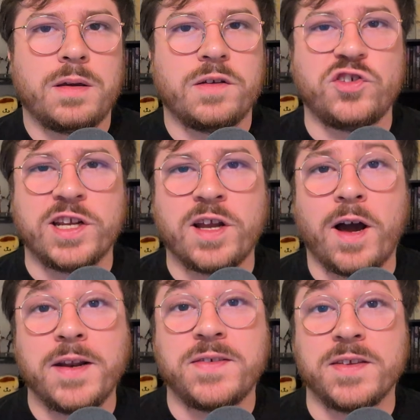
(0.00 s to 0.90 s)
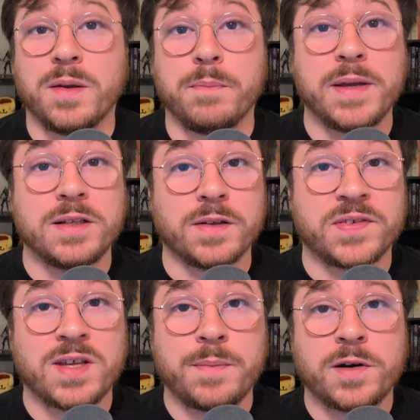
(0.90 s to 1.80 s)
Gen Con is in the middle of
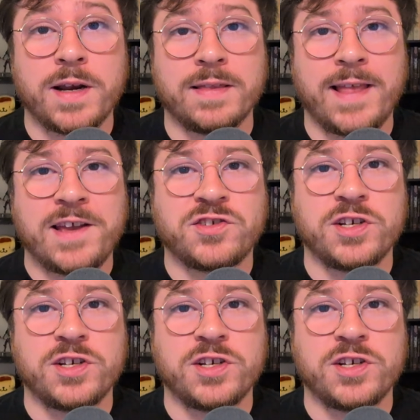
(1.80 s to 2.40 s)
summer, and last